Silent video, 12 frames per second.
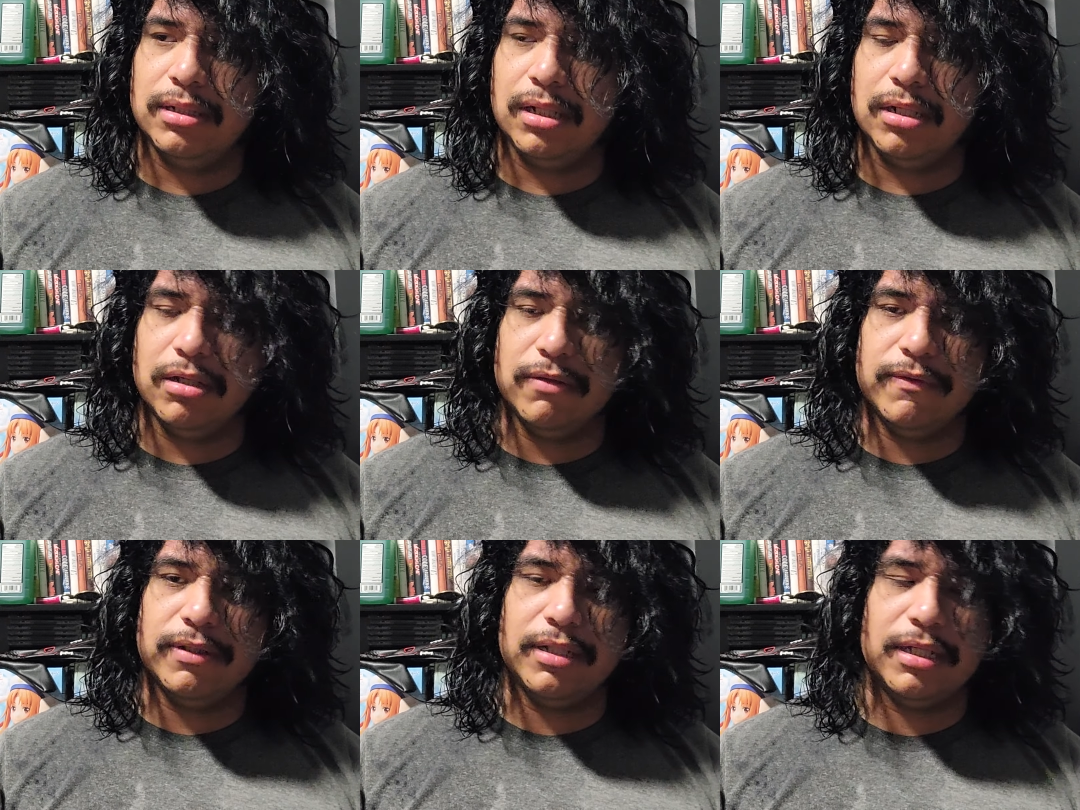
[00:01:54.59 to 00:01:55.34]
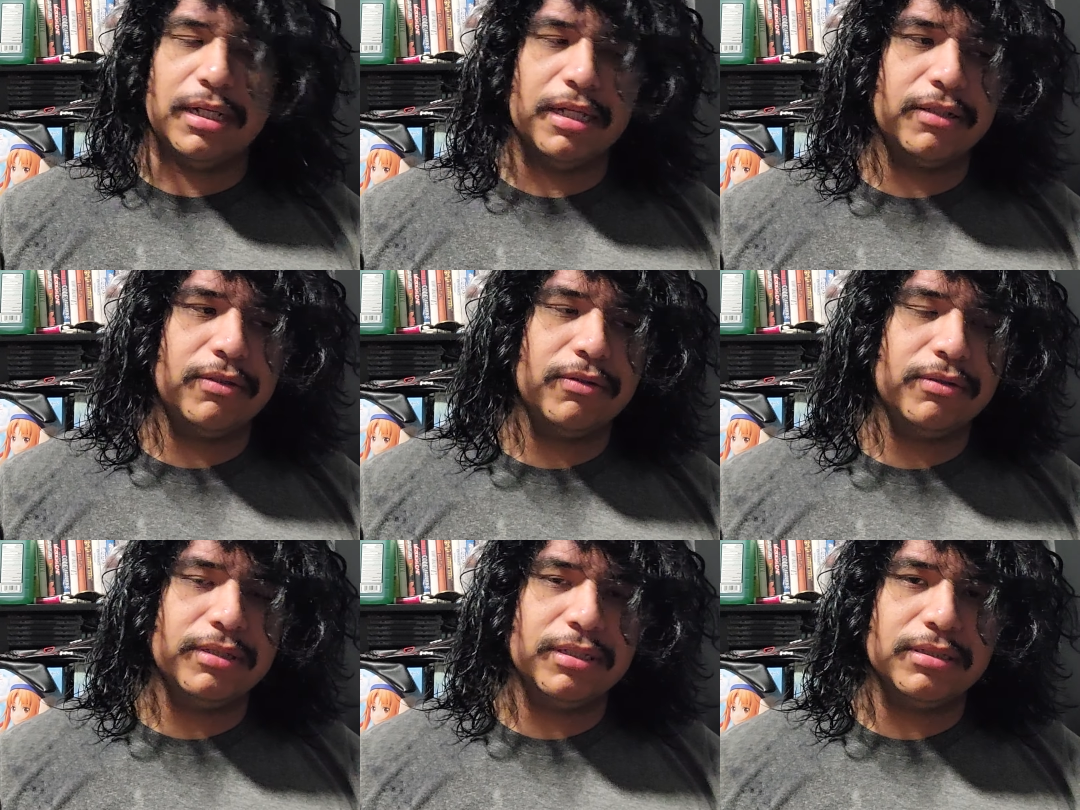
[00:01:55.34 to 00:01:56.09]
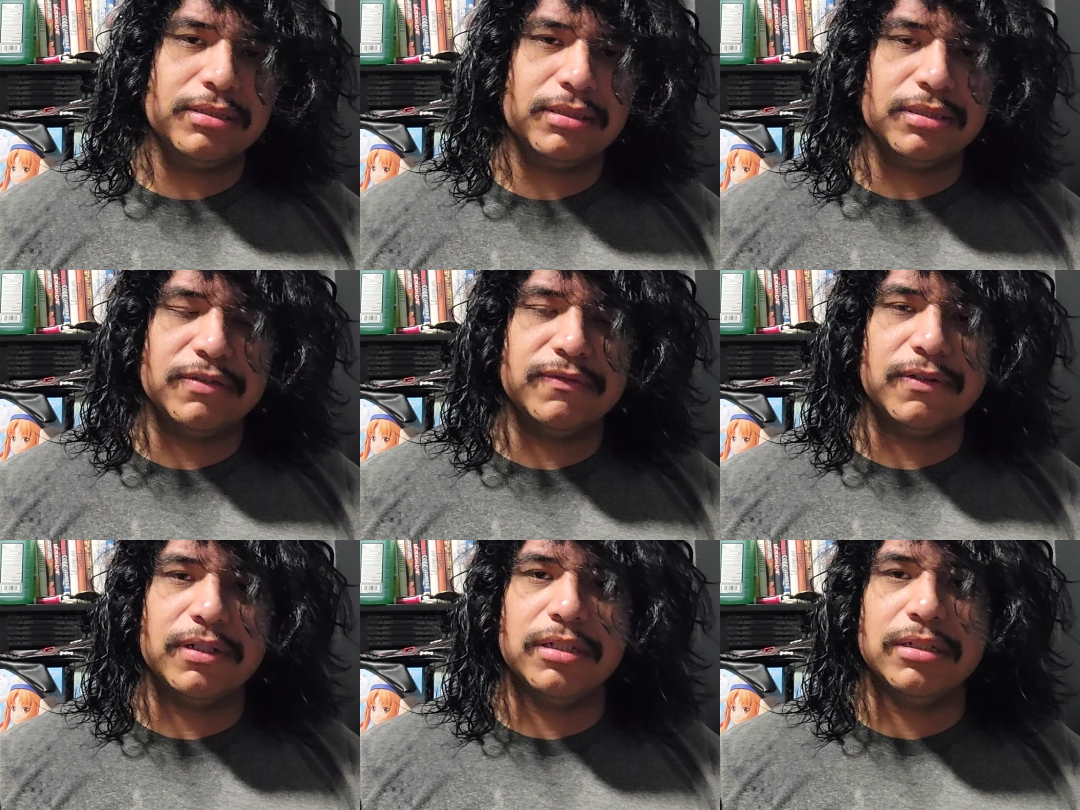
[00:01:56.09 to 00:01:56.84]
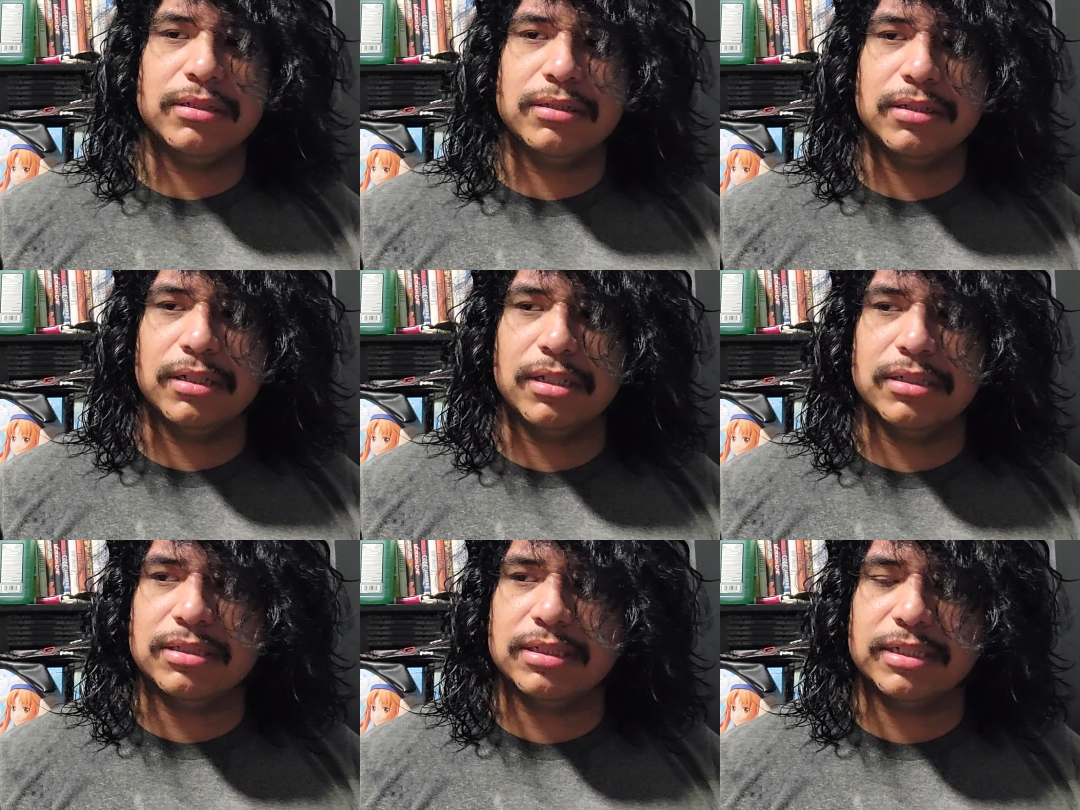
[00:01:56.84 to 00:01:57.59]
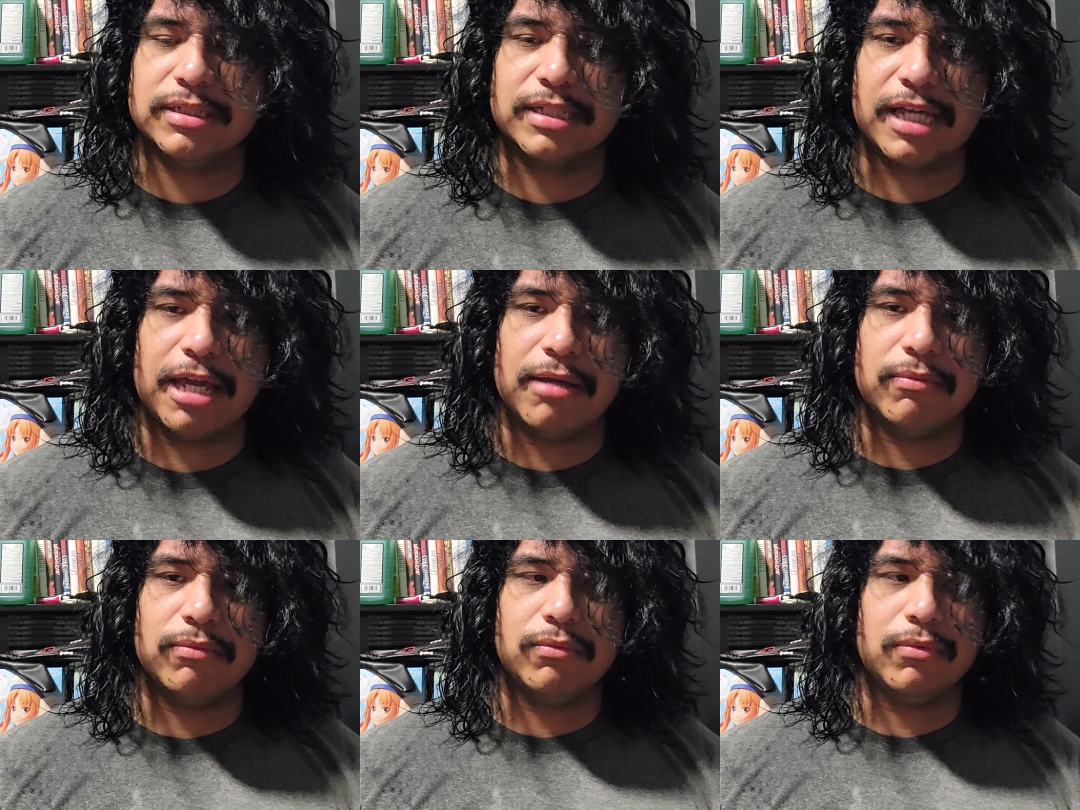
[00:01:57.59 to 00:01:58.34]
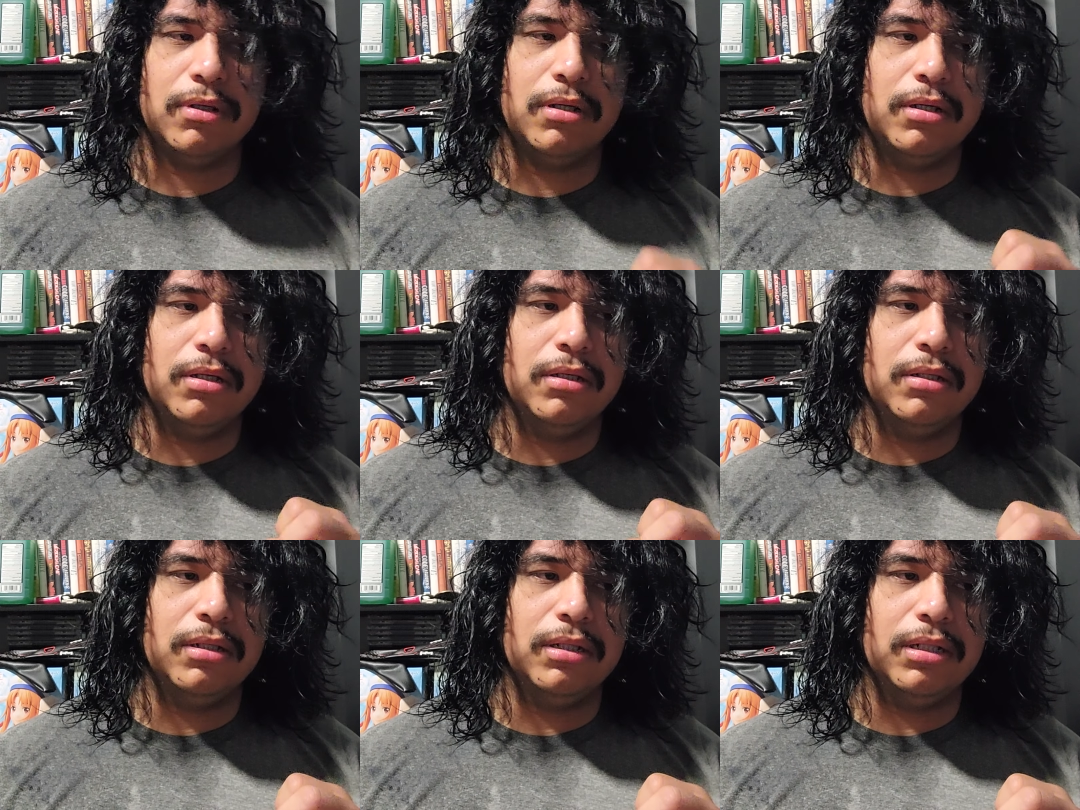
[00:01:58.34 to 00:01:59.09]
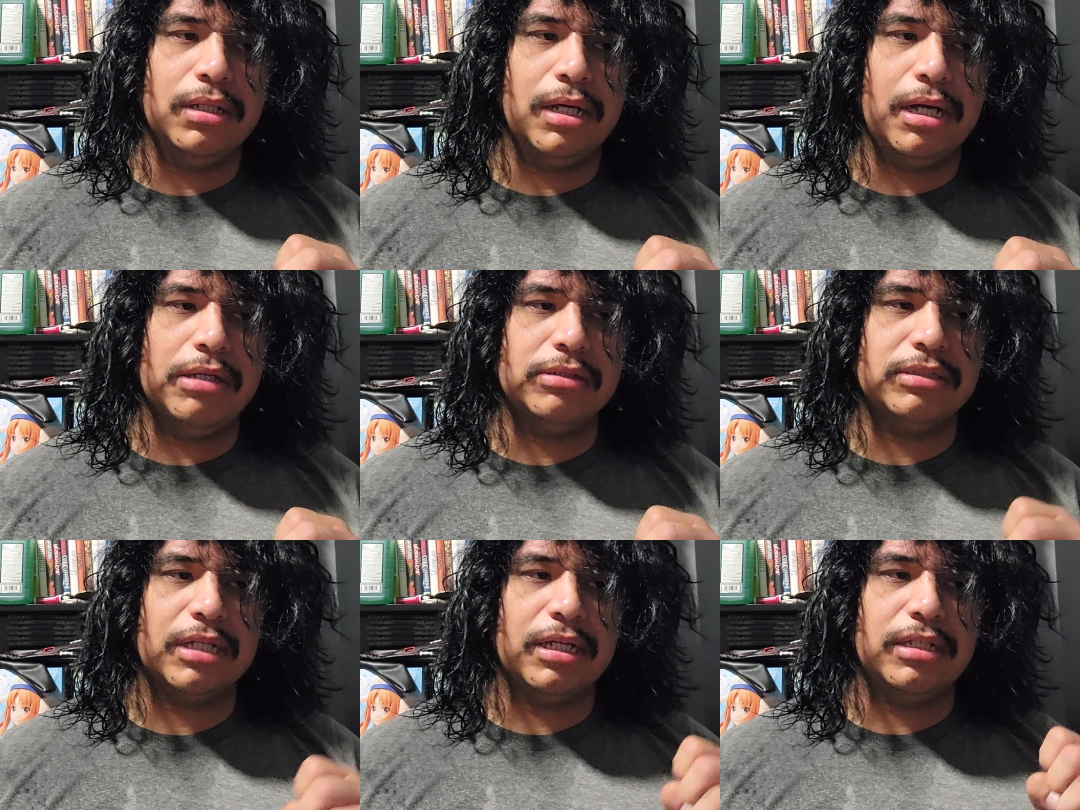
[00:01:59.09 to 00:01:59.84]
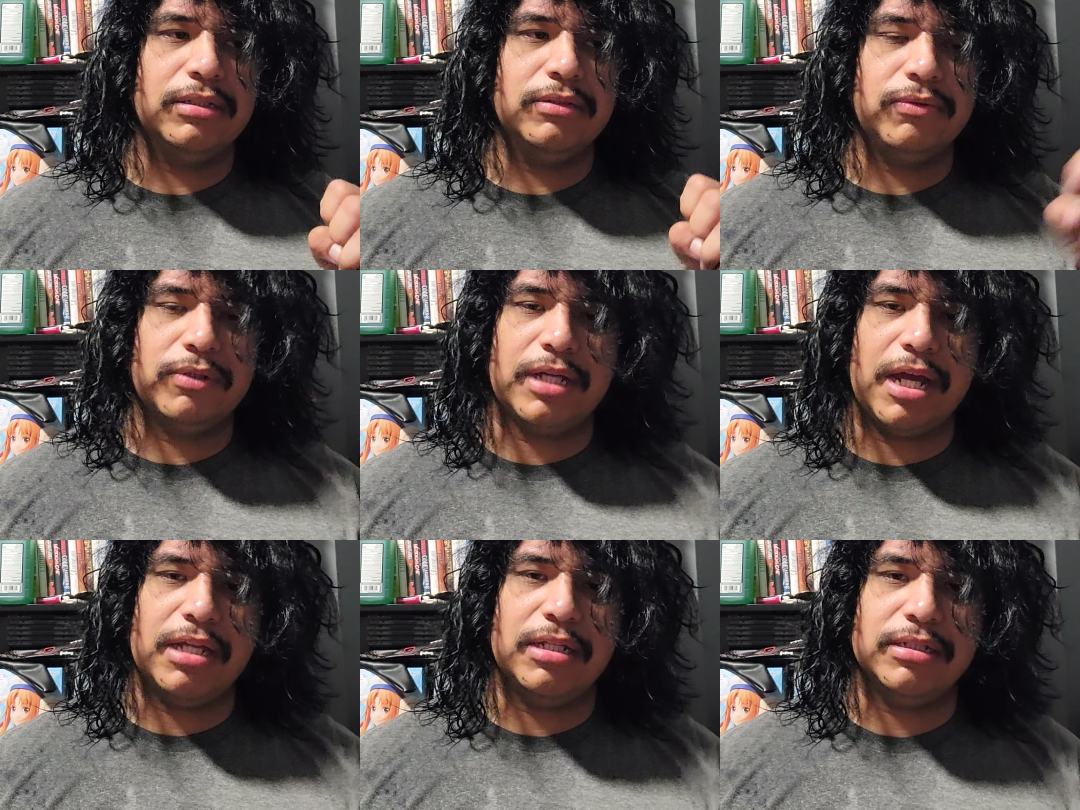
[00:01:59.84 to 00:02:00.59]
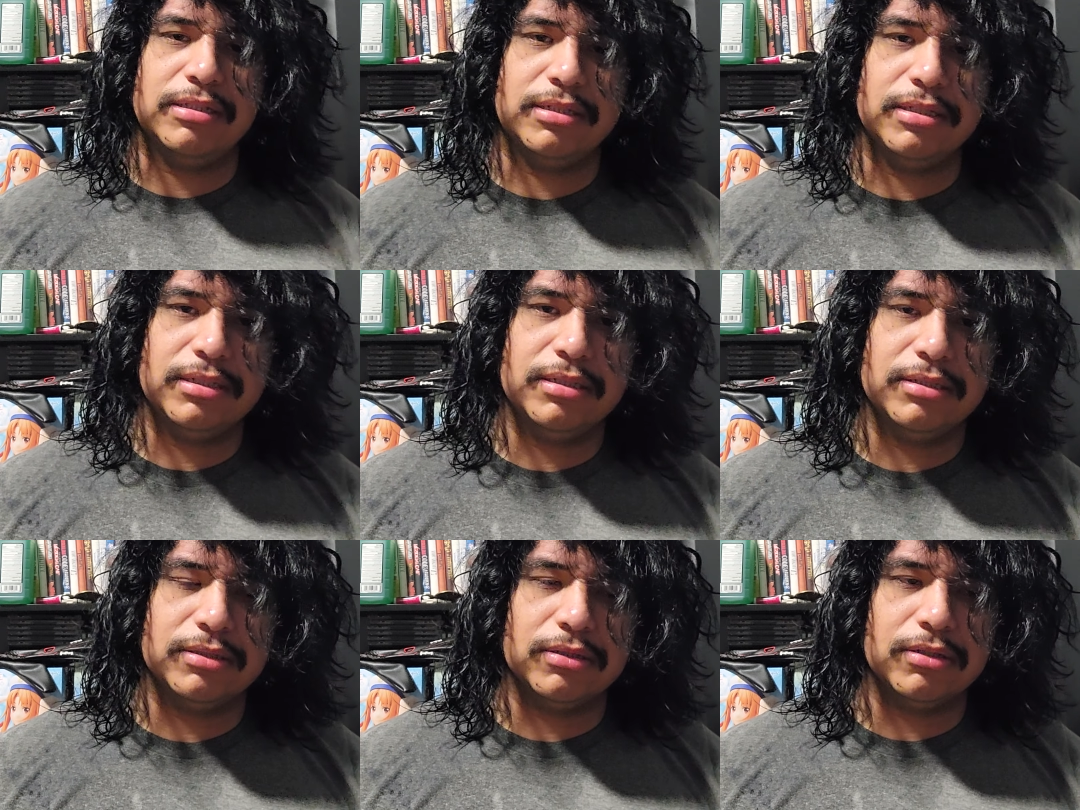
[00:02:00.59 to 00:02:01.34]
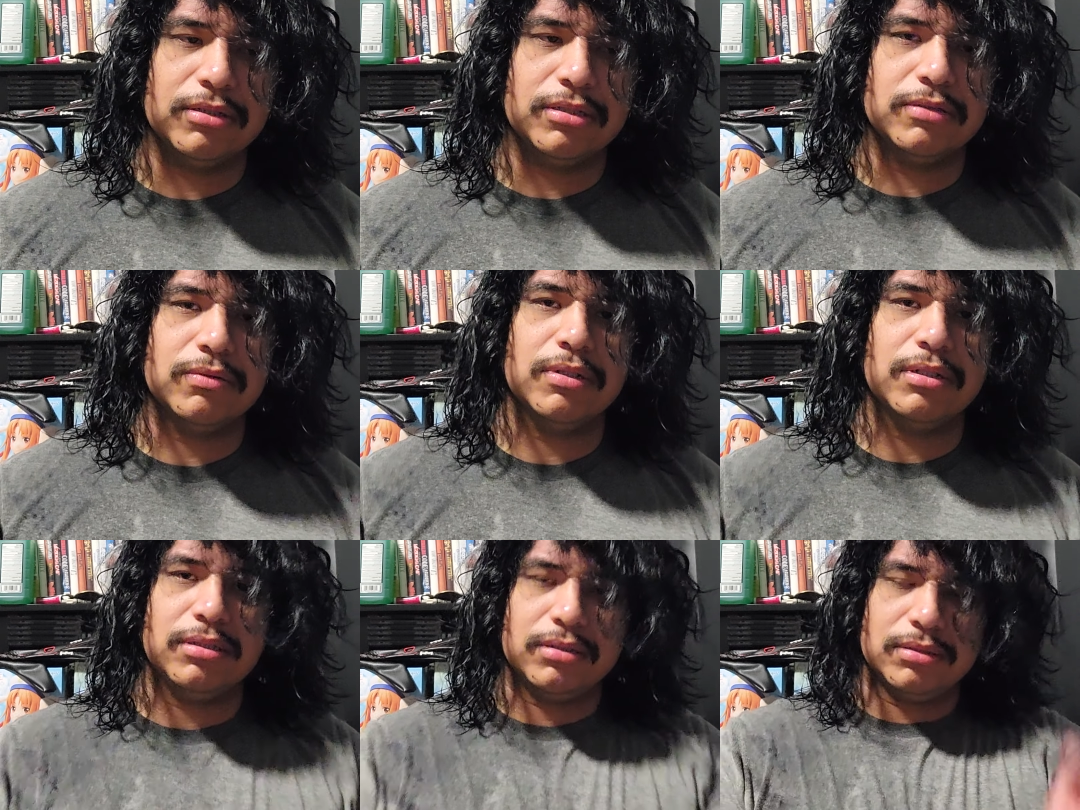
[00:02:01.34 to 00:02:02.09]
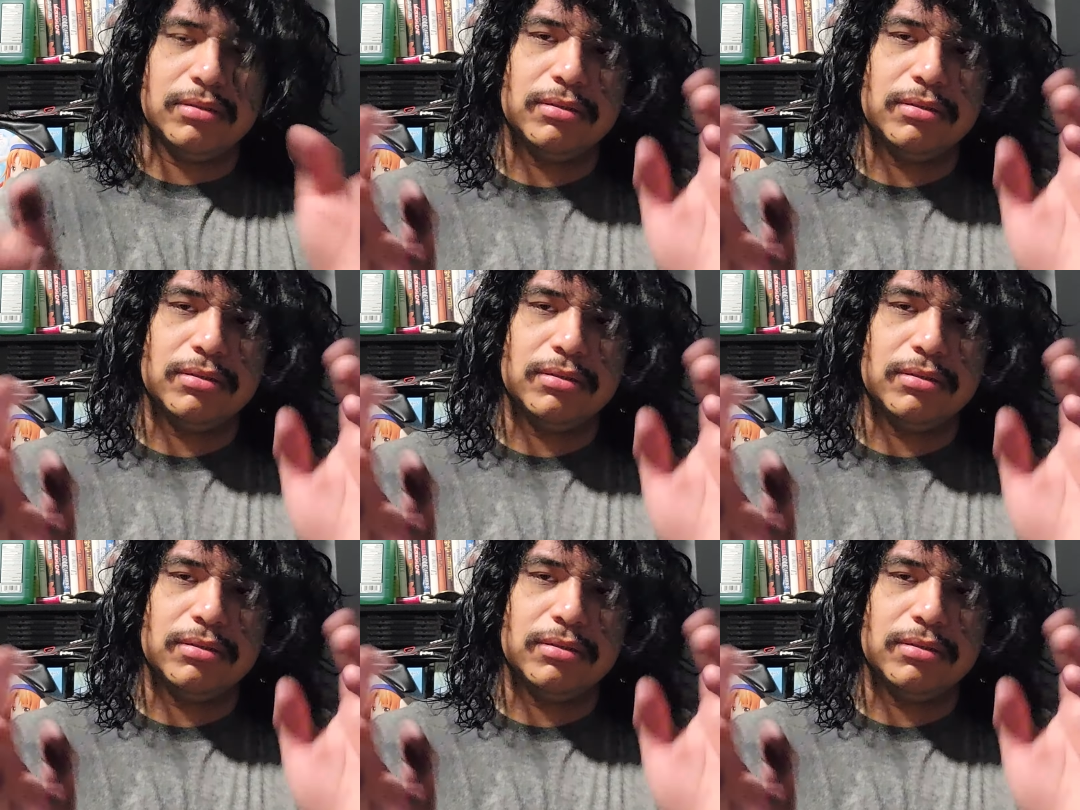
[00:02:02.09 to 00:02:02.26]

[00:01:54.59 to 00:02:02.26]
I love it. I like doing this. It's fun. It's an escape outside in reality. So I just wanna